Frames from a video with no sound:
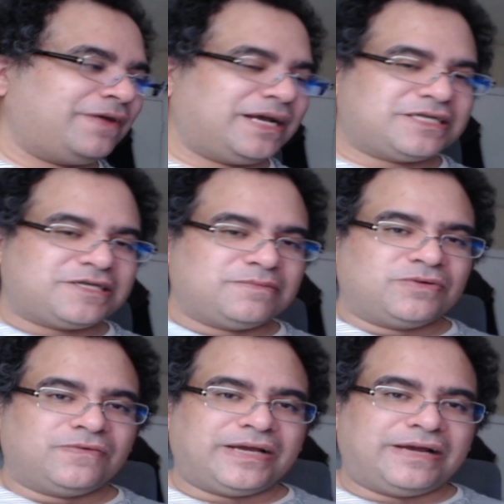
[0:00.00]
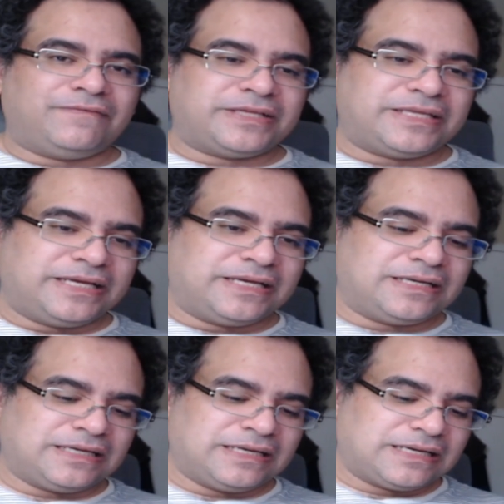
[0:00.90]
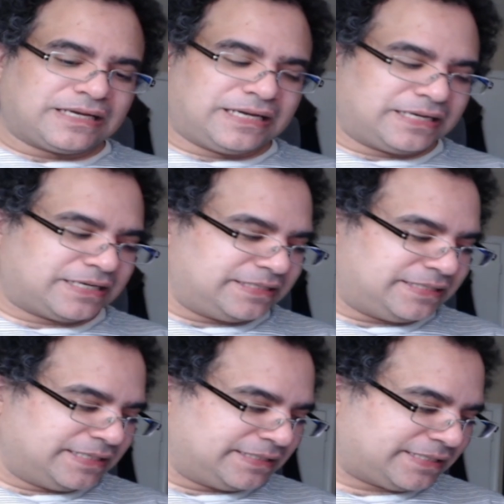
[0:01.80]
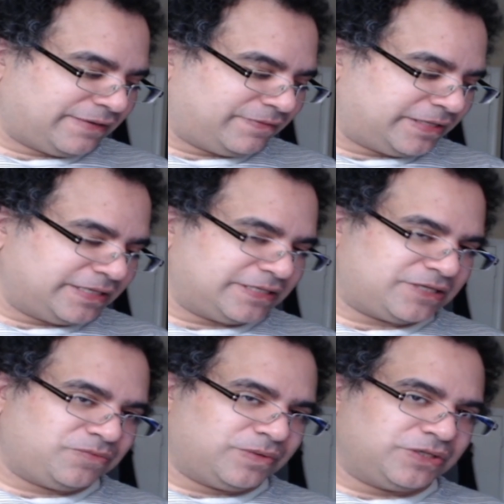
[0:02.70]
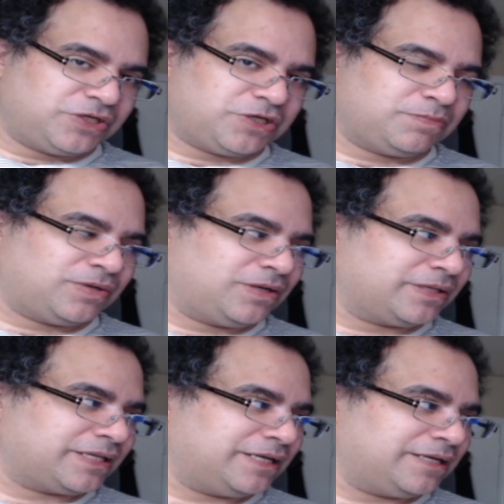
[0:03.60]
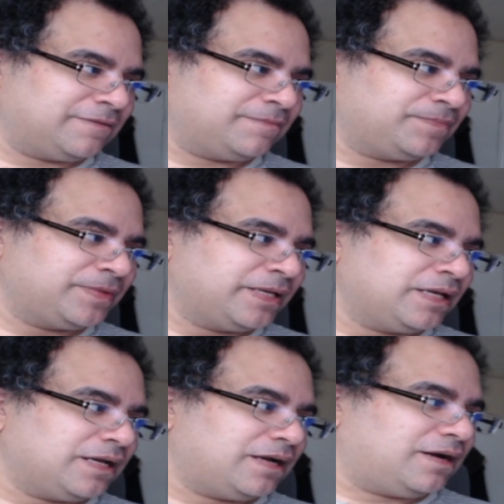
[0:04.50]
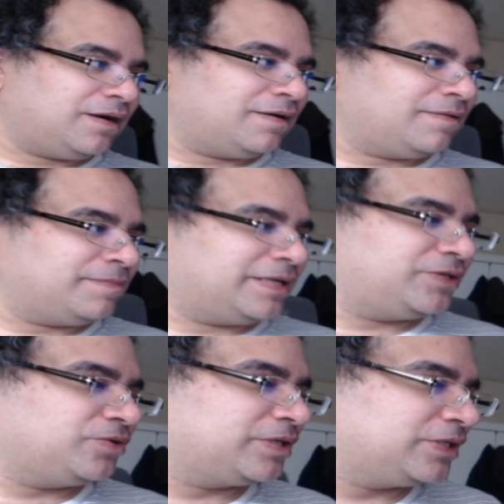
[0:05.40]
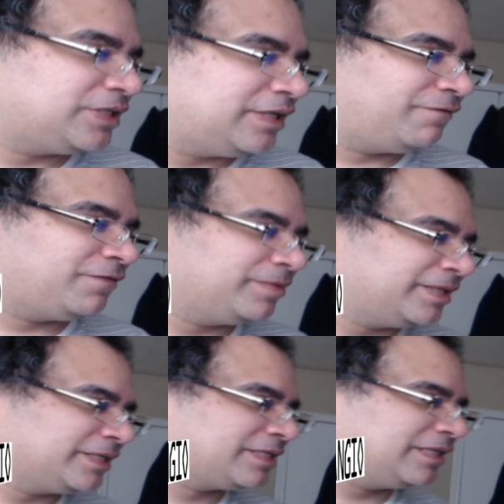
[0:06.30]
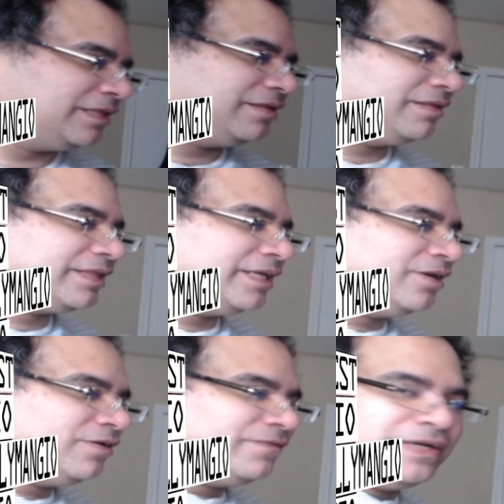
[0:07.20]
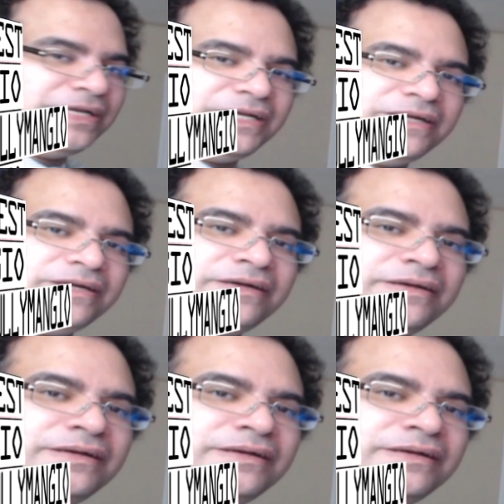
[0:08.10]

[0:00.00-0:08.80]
had to move everything, kind of condense everything into one small thing. As you can see from this thing over here,